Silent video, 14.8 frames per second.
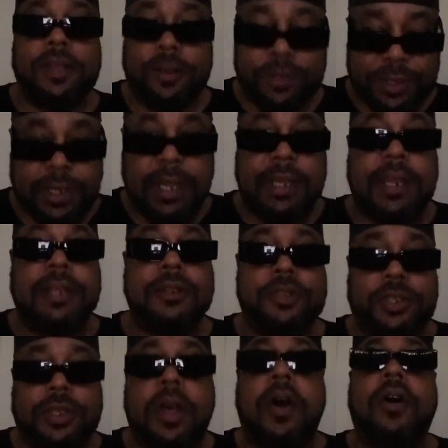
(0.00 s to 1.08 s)
you know, singing their little
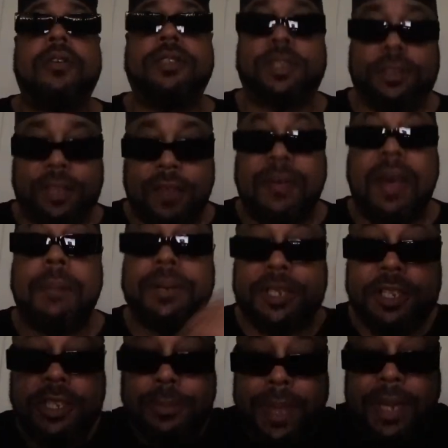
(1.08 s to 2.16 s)
songs and stuff. I
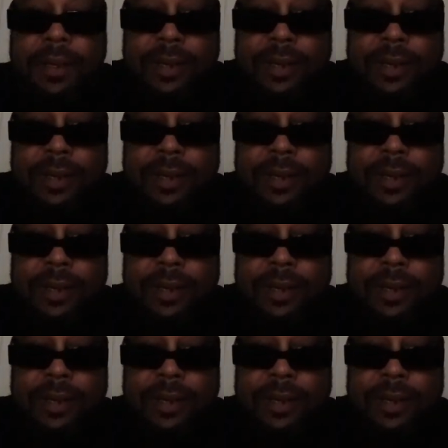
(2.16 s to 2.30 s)
participated